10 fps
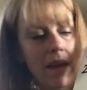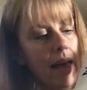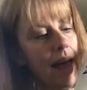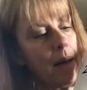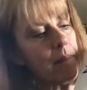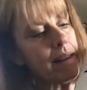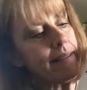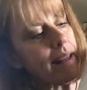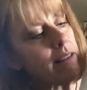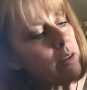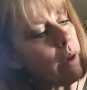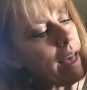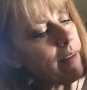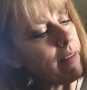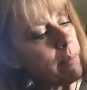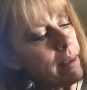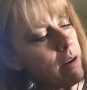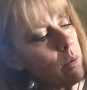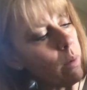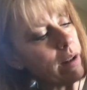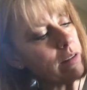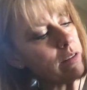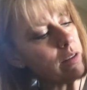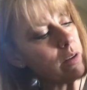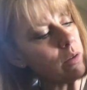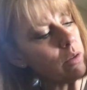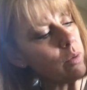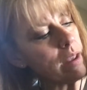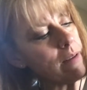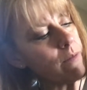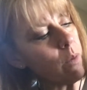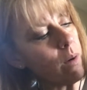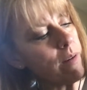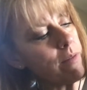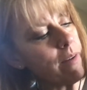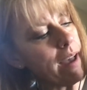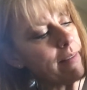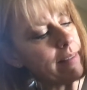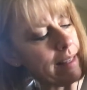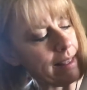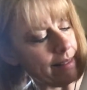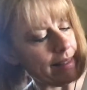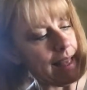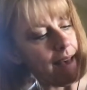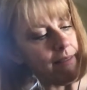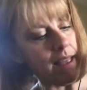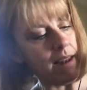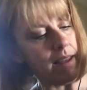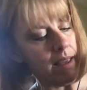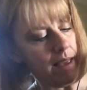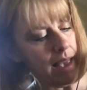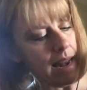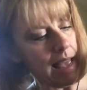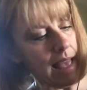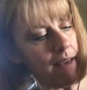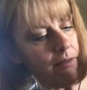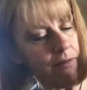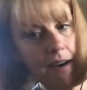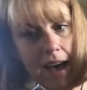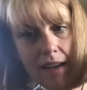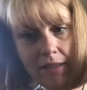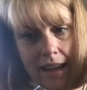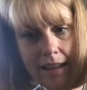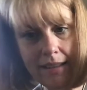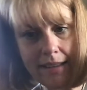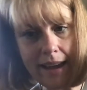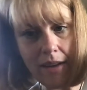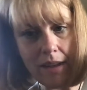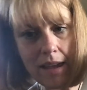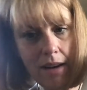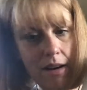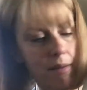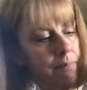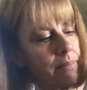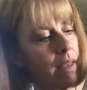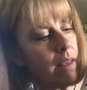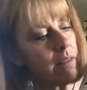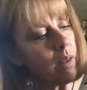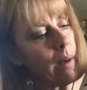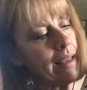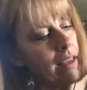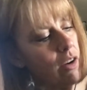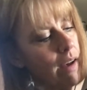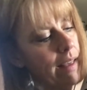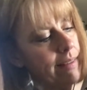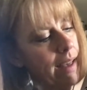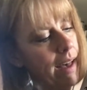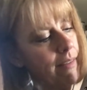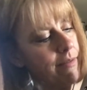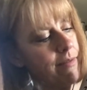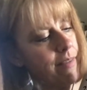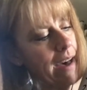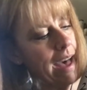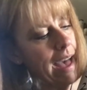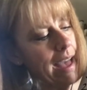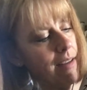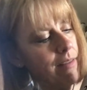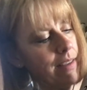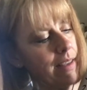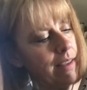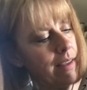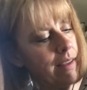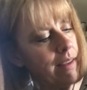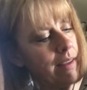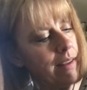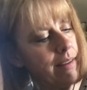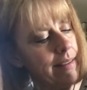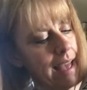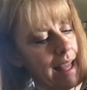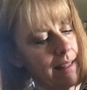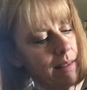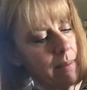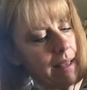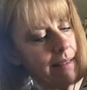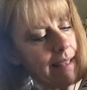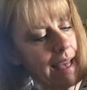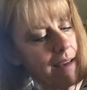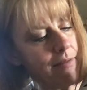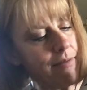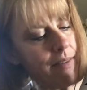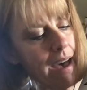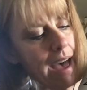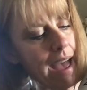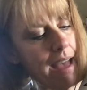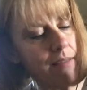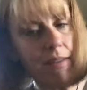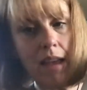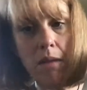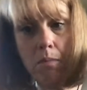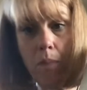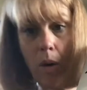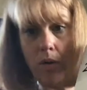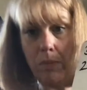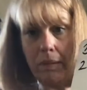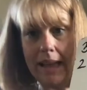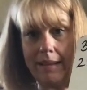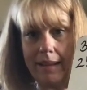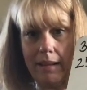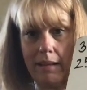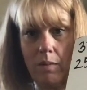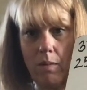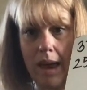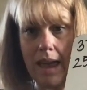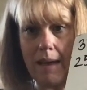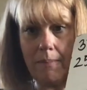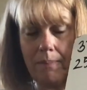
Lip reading: How many tens do I have up here? 1, 2, 3, 4, 5, 6, 7. And I have 5 tens down here. So I can cross off 5 tens because I have 5 in both places, right?